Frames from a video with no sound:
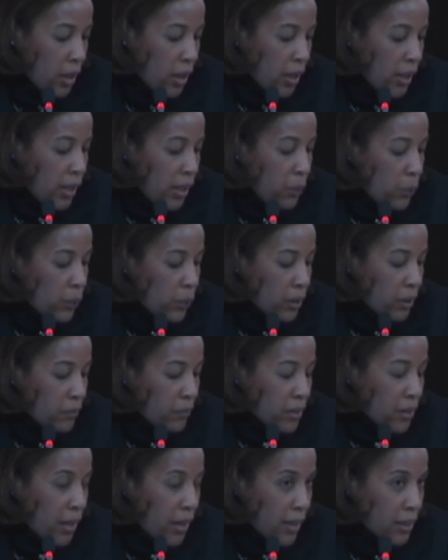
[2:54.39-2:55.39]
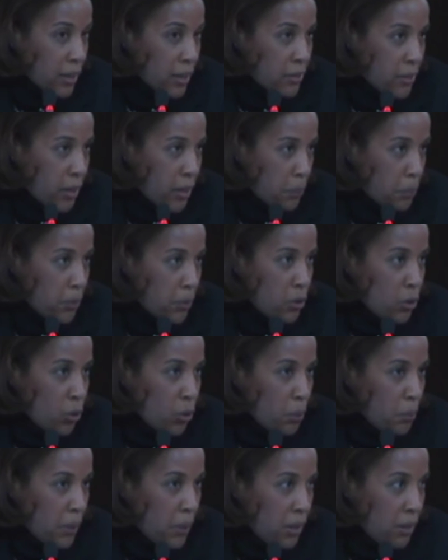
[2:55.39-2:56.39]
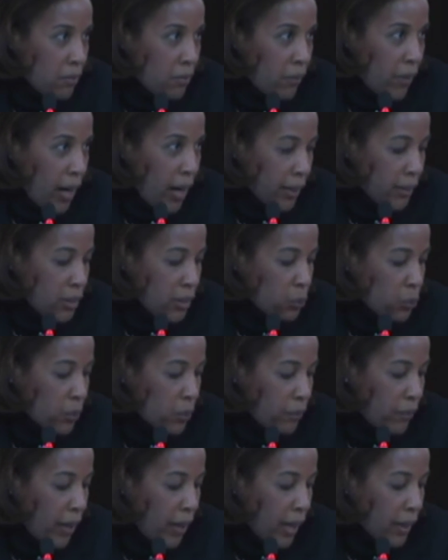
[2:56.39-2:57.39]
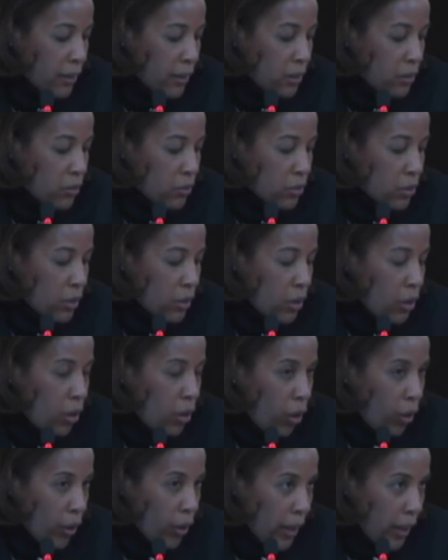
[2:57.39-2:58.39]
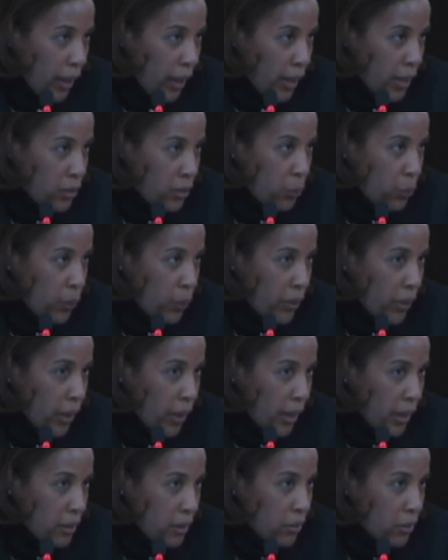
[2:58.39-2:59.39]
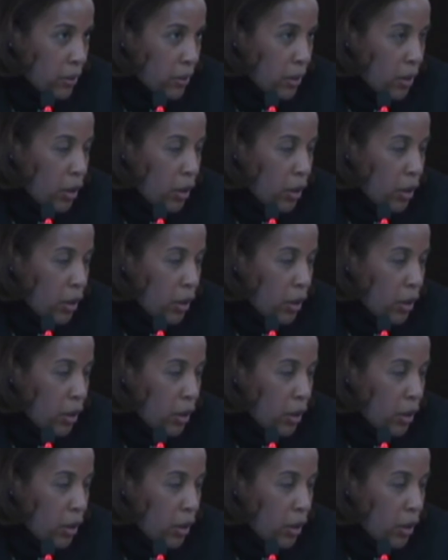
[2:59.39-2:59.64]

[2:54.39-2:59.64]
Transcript: He would have not accepted your meeting violence with violence or hate with hate.